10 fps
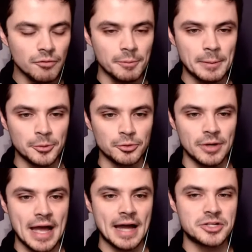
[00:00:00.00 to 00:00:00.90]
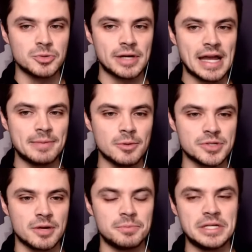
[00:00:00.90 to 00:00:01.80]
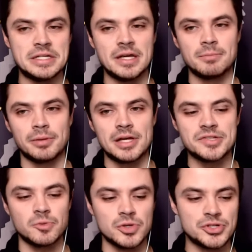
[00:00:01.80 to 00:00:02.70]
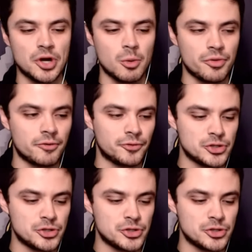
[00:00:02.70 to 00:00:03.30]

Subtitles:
for people to react to a game that was on BTN Plus. And we'll start with our